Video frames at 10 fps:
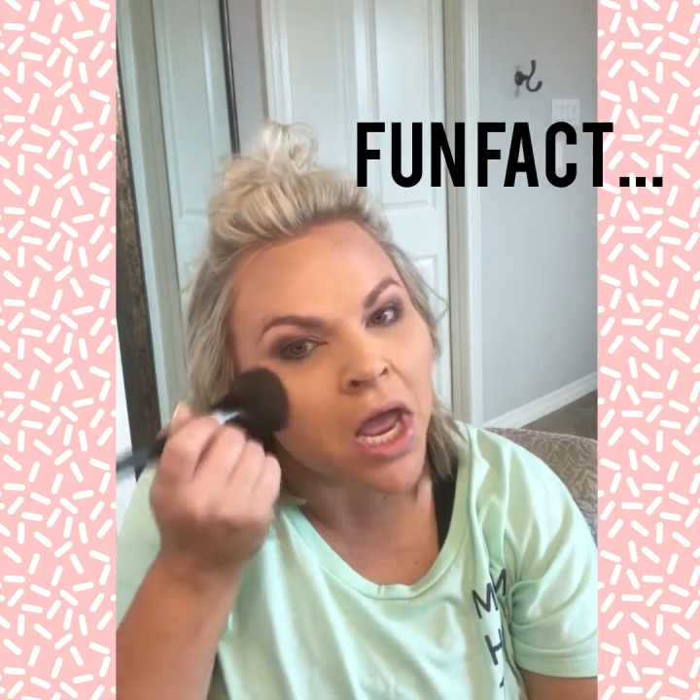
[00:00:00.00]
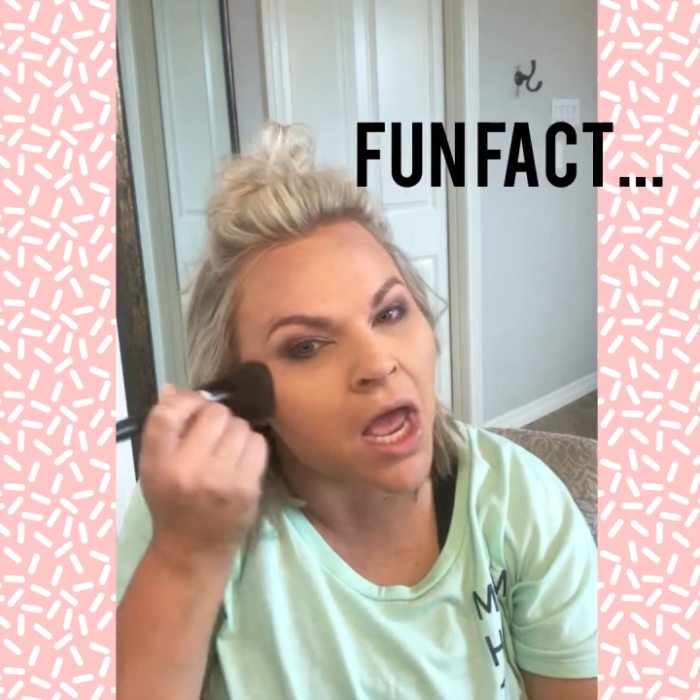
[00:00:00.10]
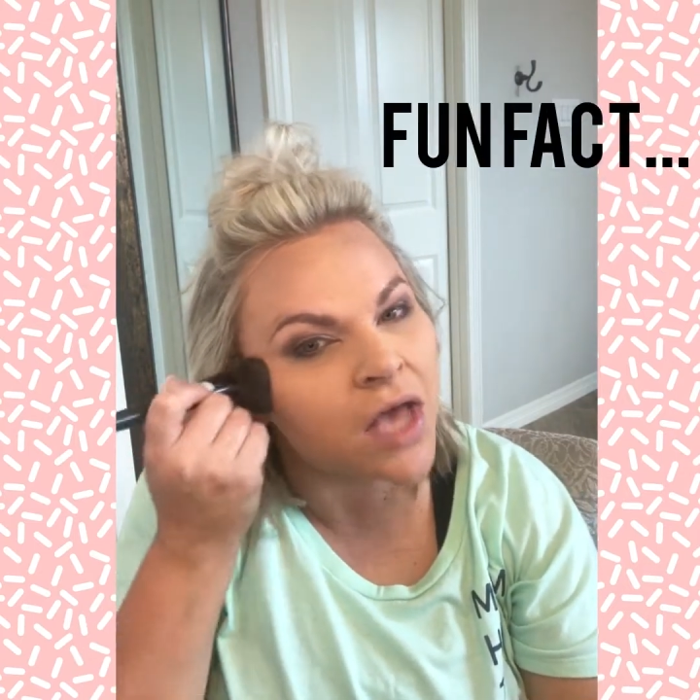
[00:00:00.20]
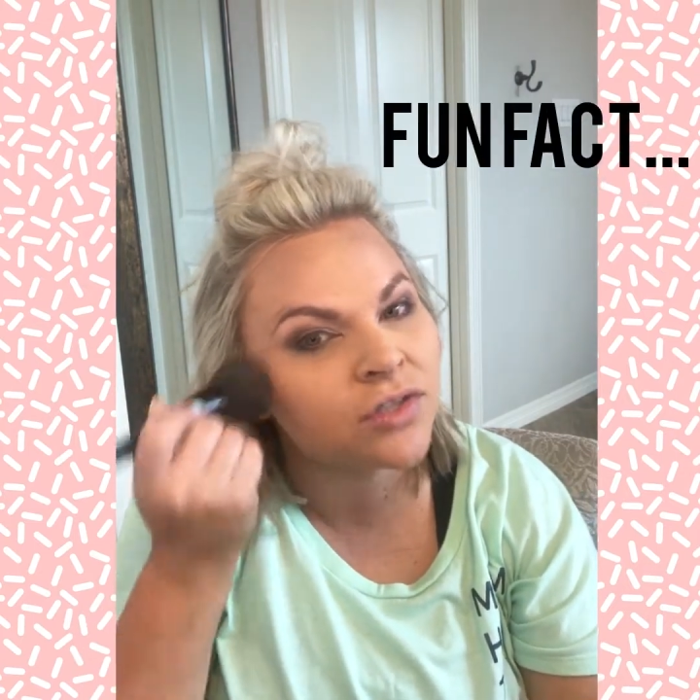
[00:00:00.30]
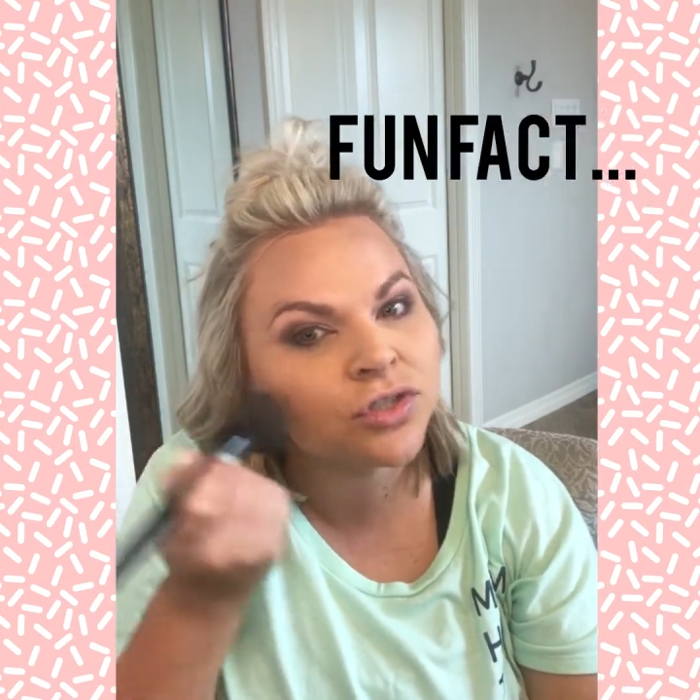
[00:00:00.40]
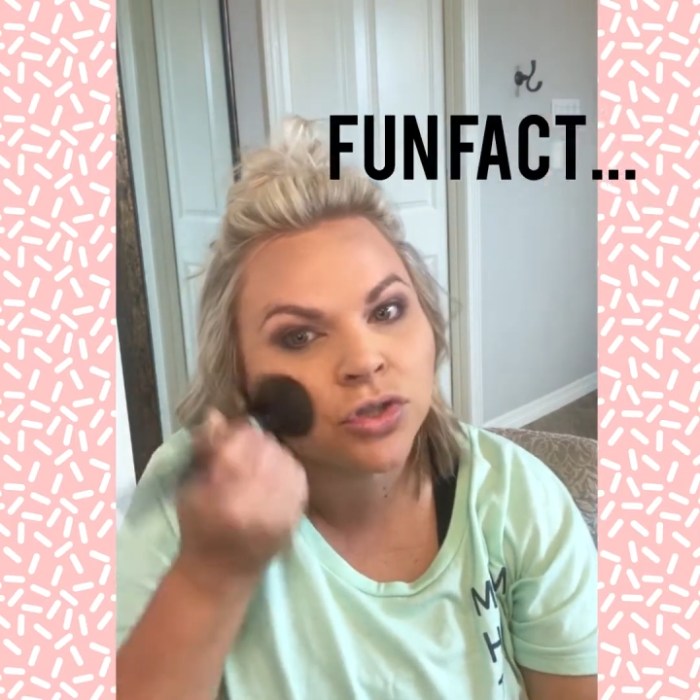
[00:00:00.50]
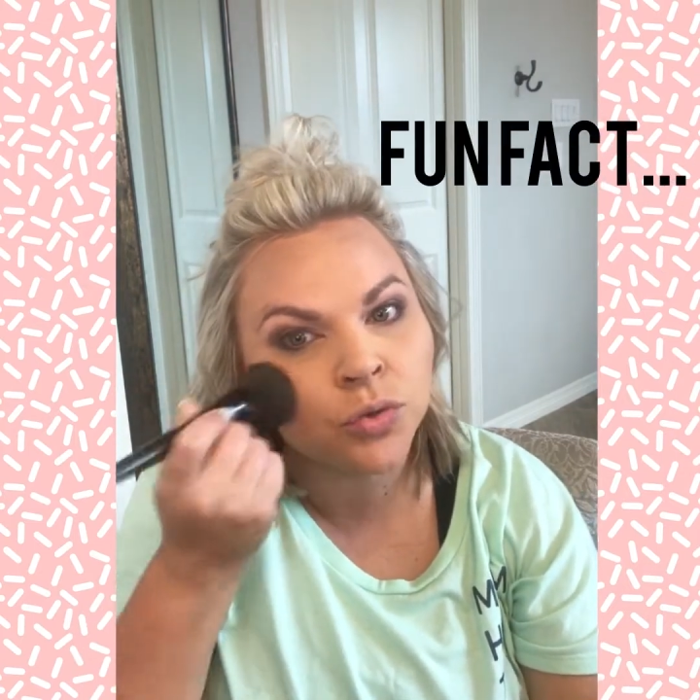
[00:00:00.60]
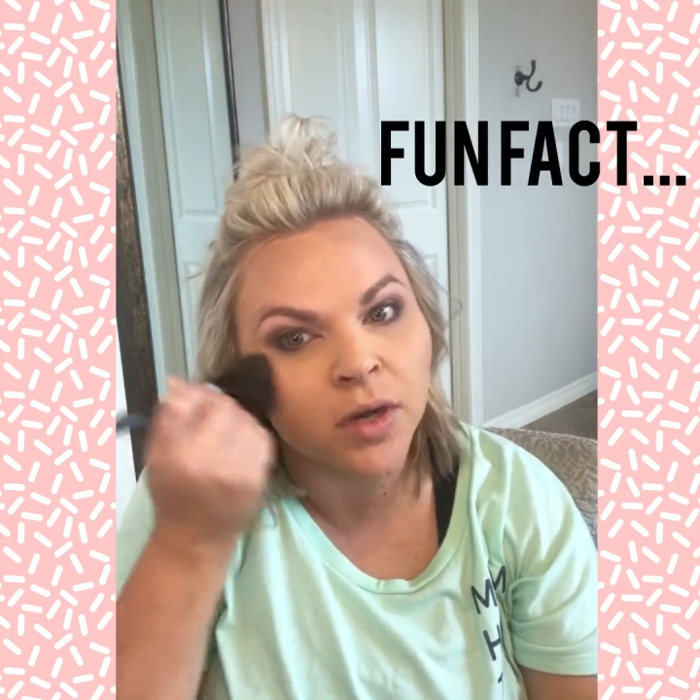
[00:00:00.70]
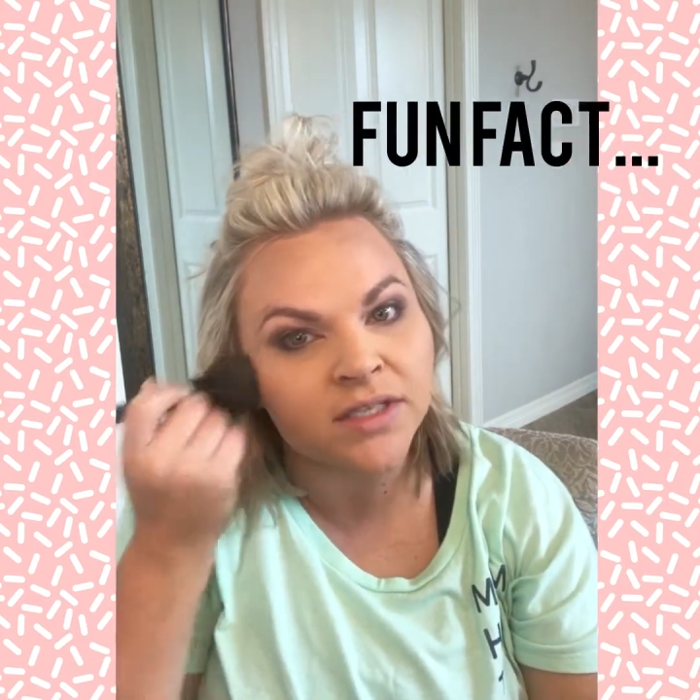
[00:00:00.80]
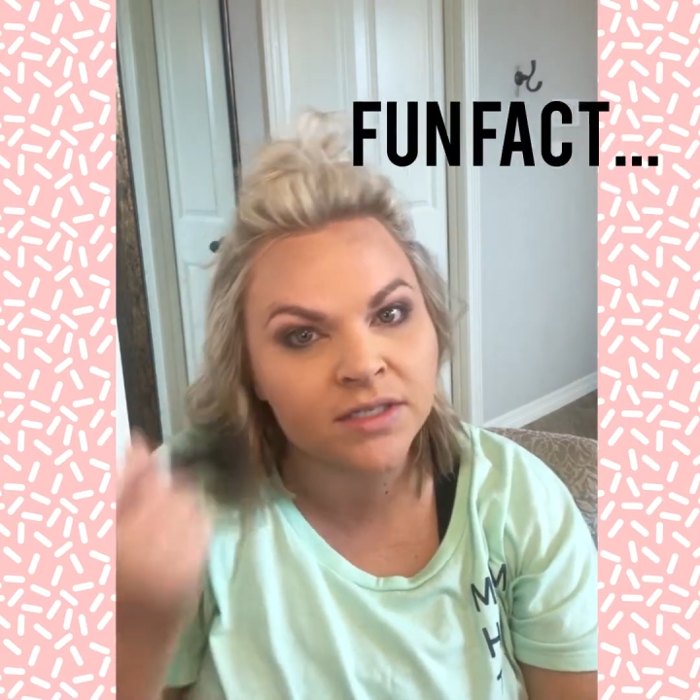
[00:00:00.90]
has 2
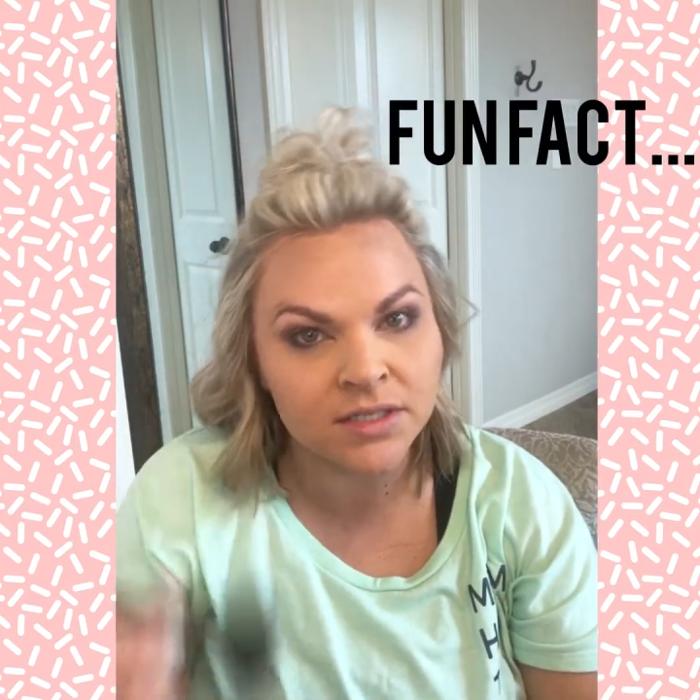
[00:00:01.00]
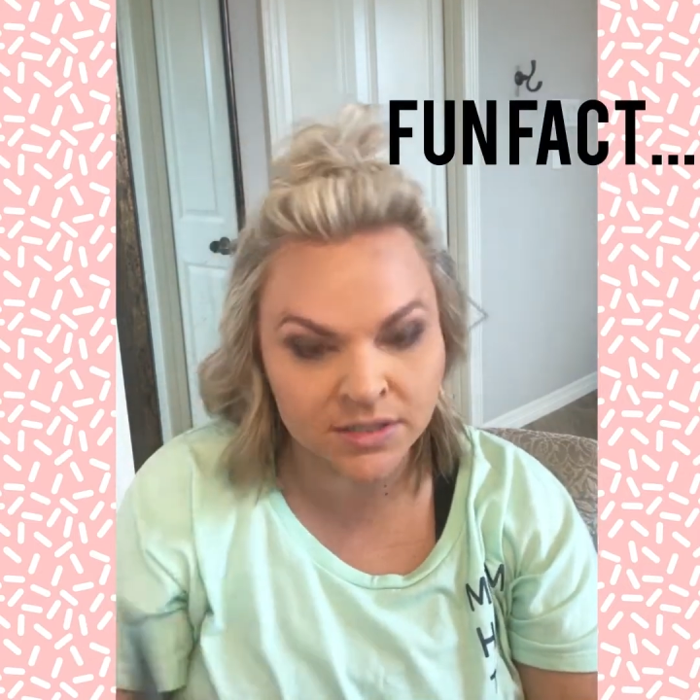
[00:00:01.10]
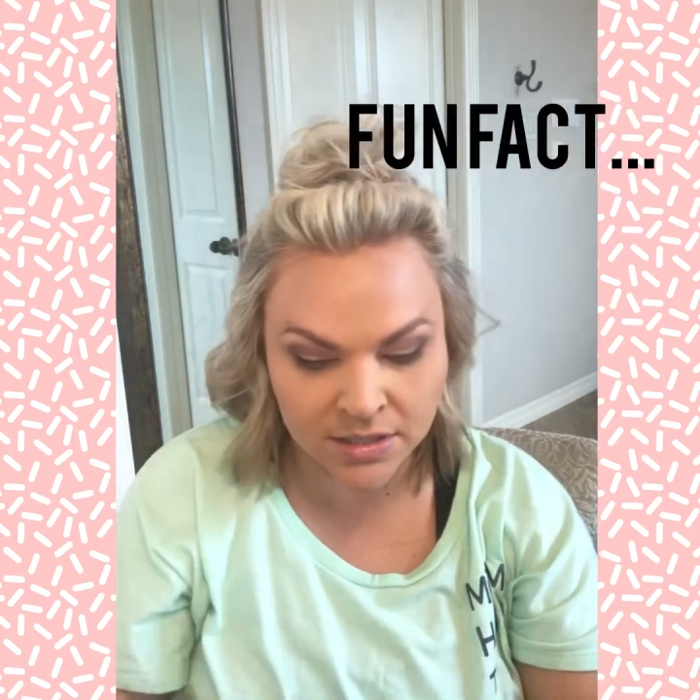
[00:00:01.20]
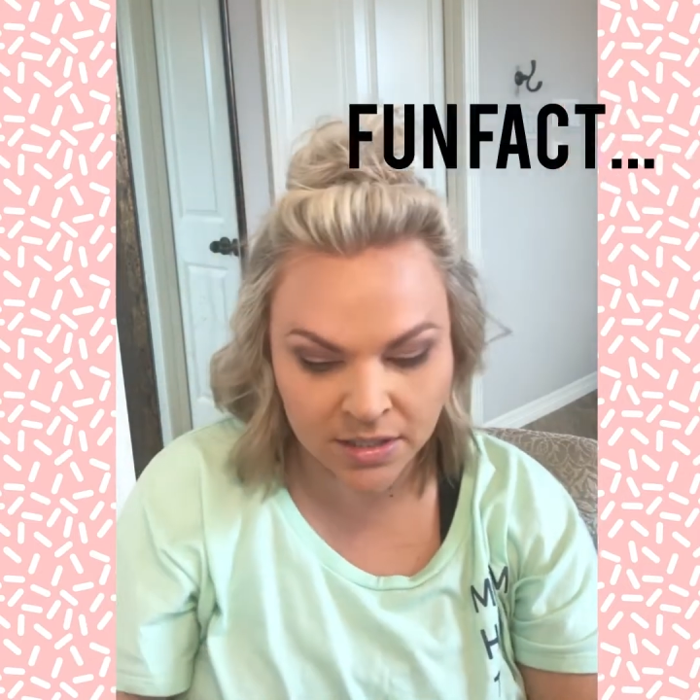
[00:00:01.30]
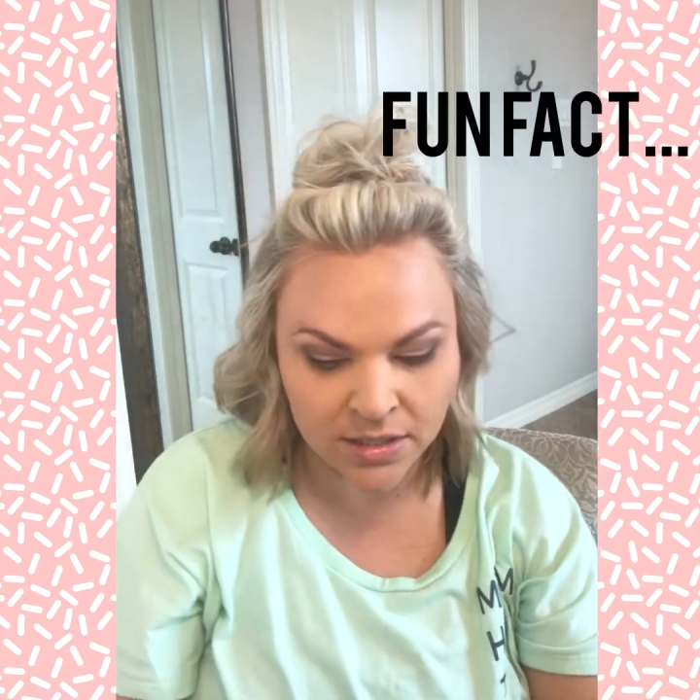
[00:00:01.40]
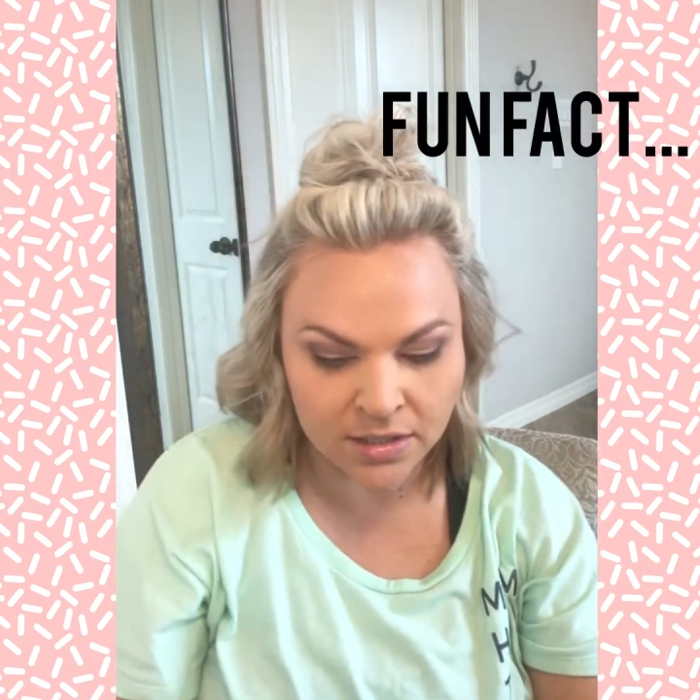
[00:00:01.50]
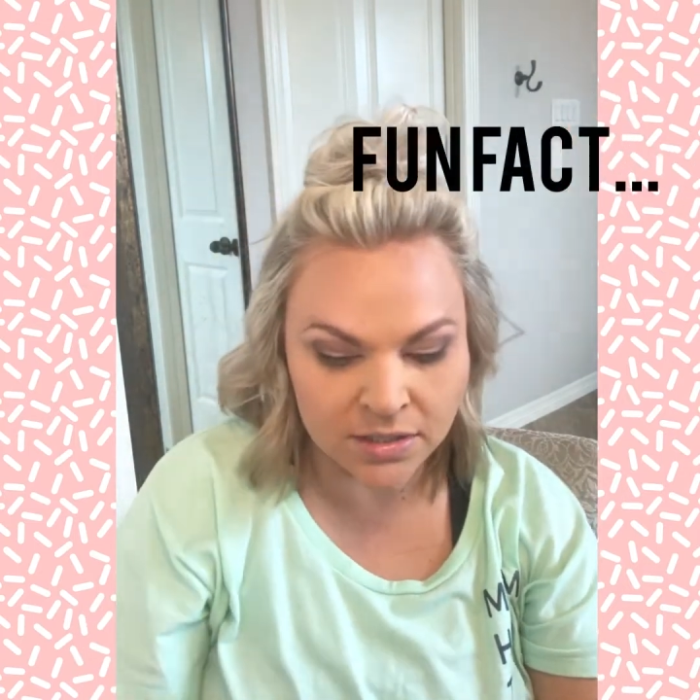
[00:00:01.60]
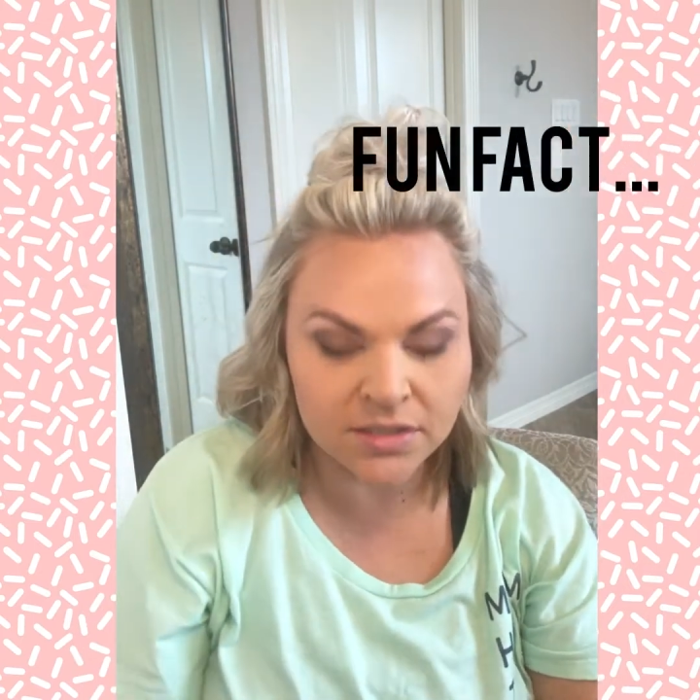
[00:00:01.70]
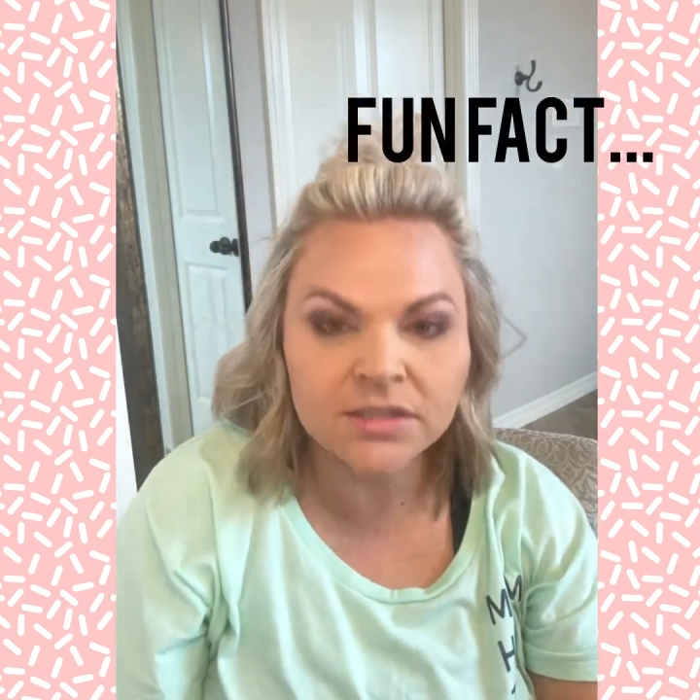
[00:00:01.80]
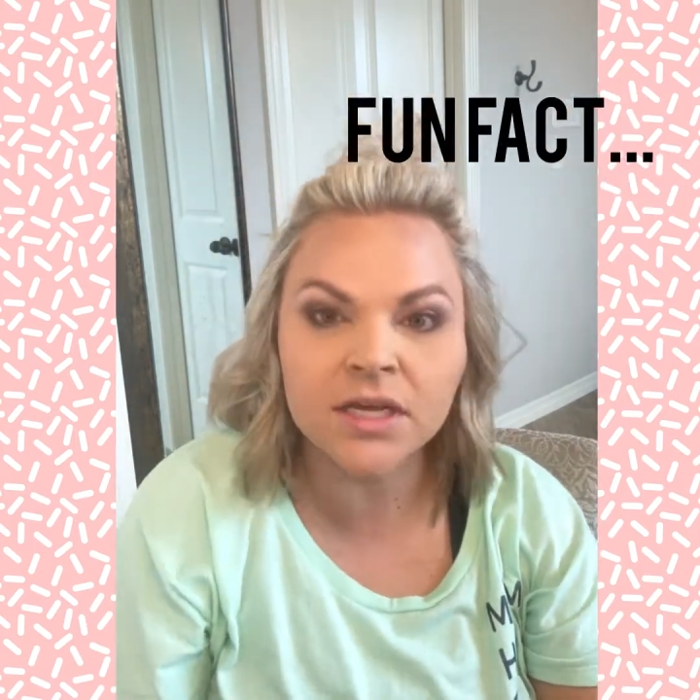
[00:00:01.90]
S's,
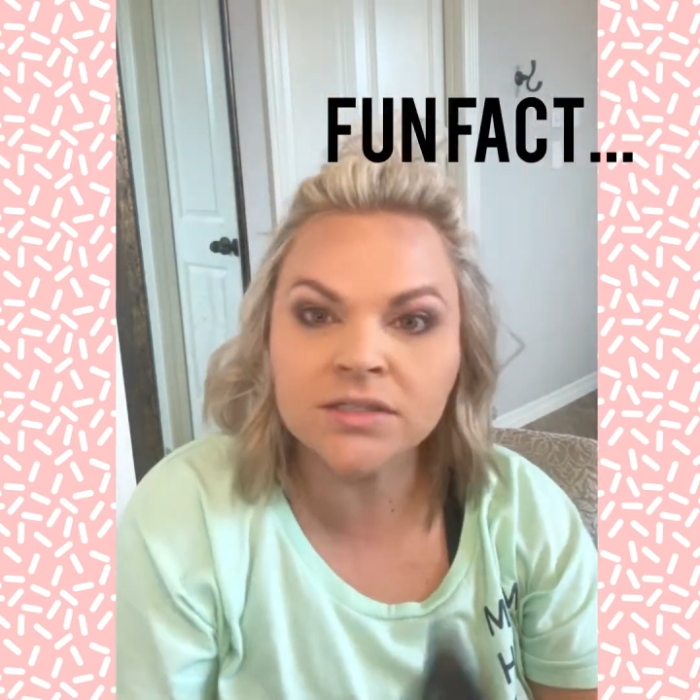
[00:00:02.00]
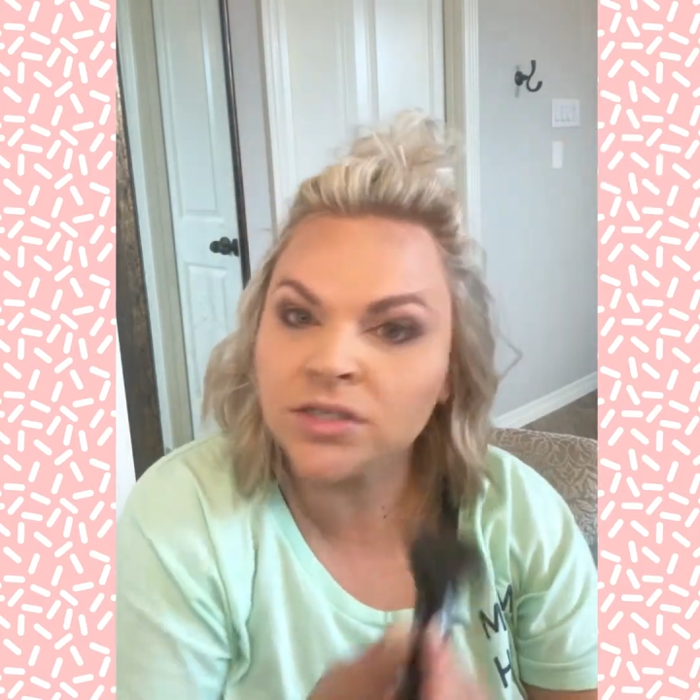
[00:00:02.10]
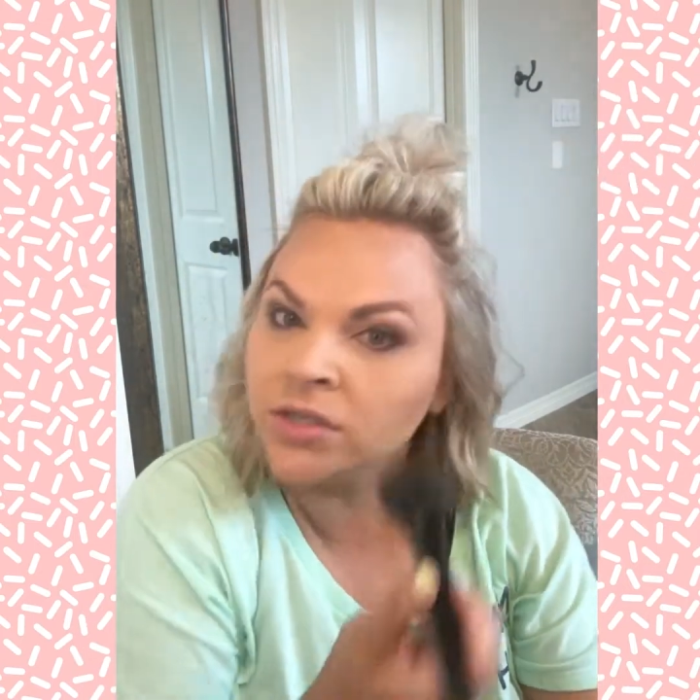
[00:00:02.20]
Desert